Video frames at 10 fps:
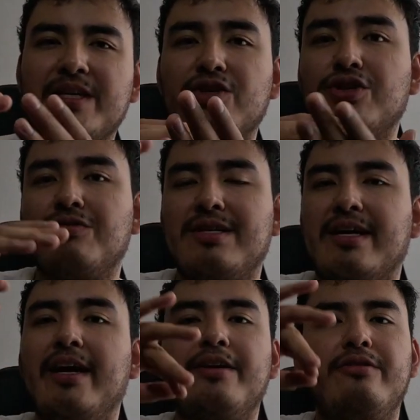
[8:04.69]
it shows
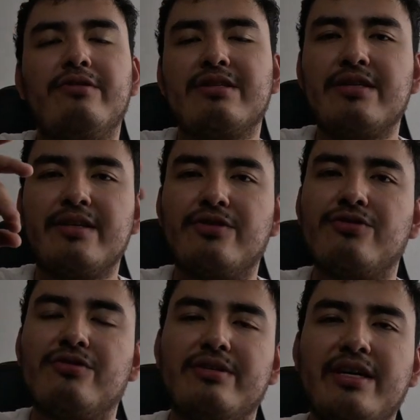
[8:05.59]
like, hey, you exceeded
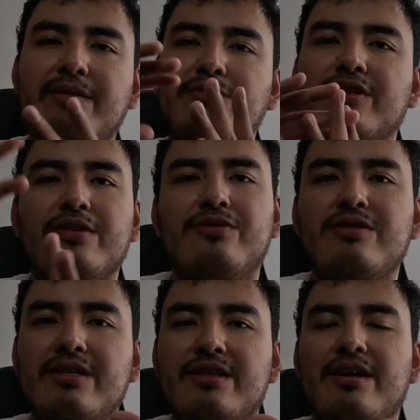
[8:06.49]
your time, you cannot
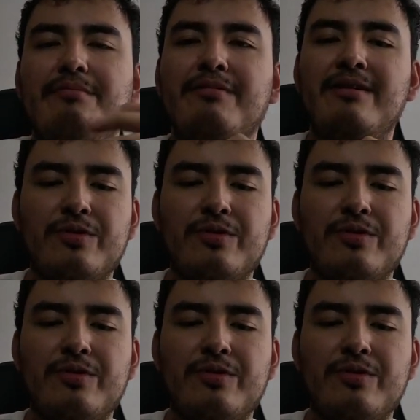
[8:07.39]
see the app.